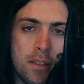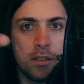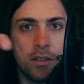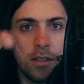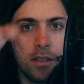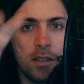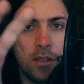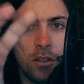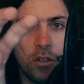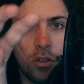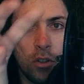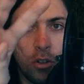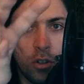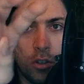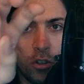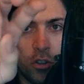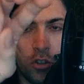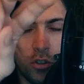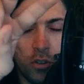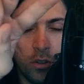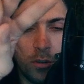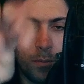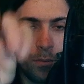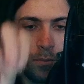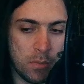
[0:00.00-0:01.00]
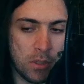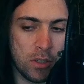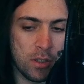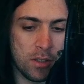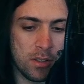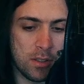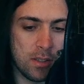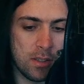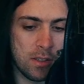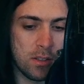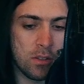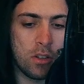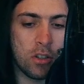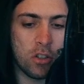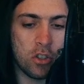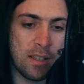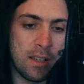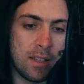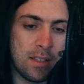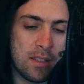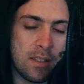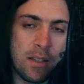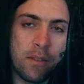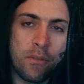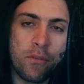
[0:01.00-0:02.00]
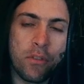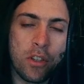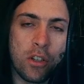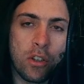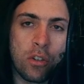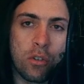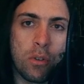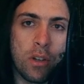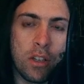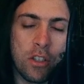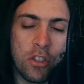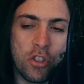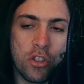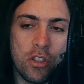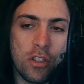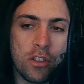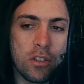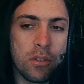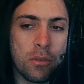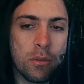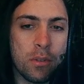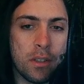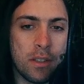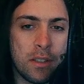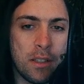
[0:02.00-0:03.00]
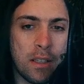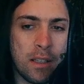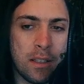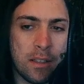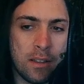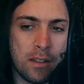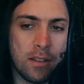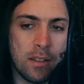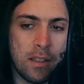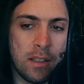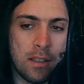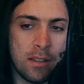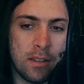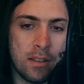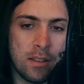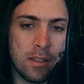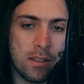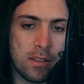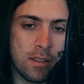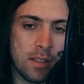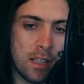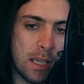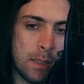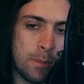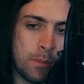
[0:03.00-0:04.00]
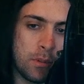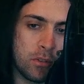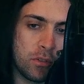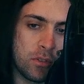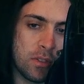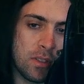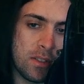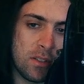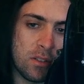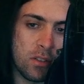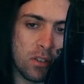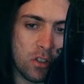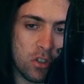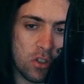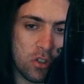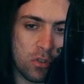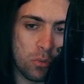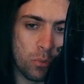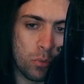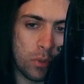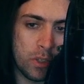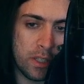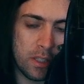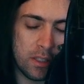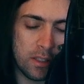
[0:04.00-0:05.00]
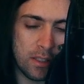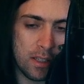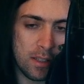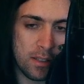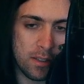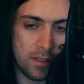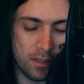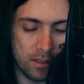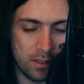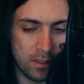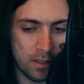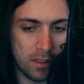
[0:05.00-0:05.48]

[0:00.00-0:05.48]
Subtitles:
distortion, because distortion has something crunchy to it, and this type of distortion really doesn't.